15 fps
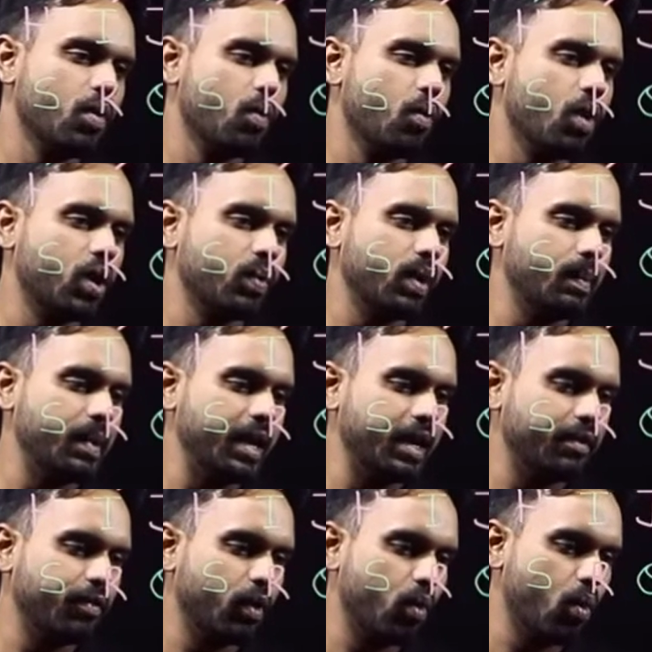what will be
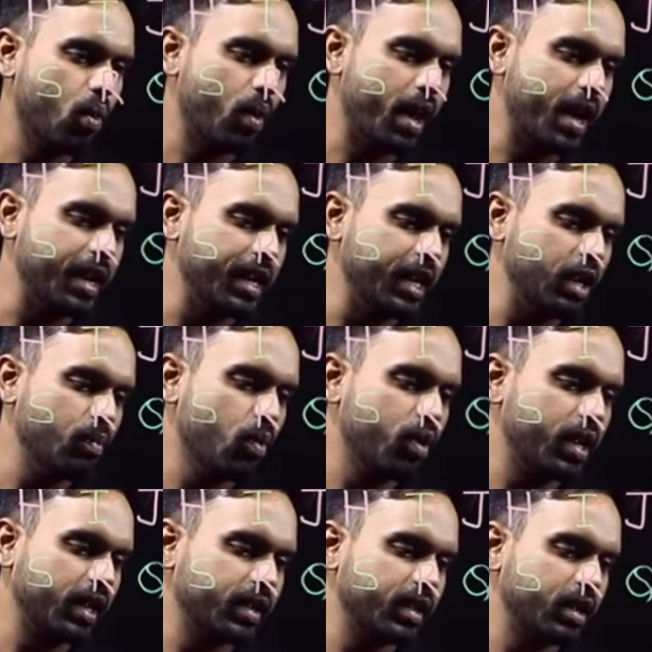it for O? Any
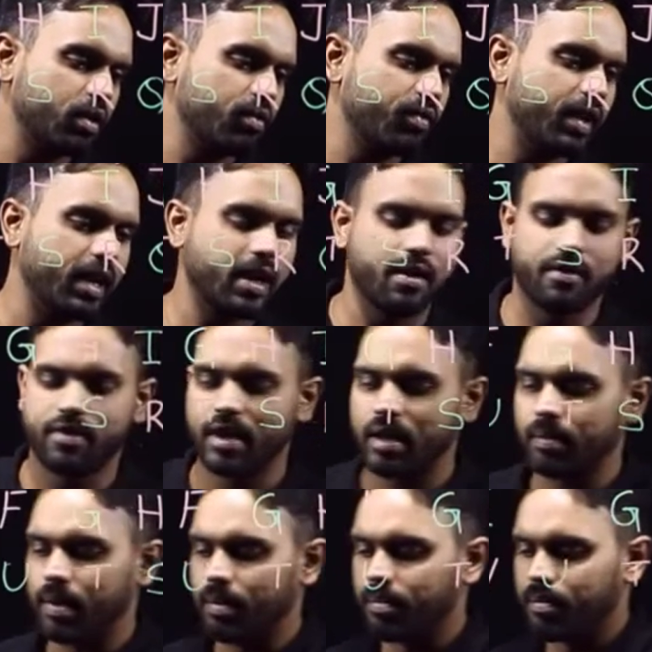mnemonic that you feel
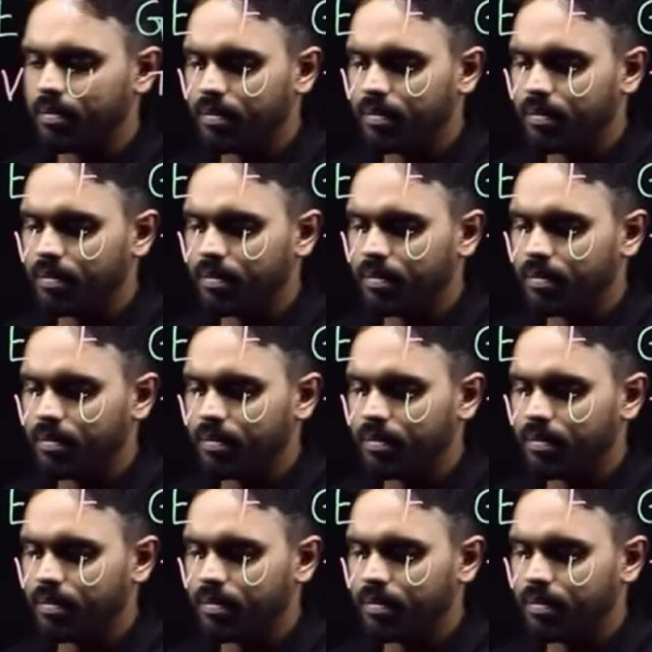comfortable.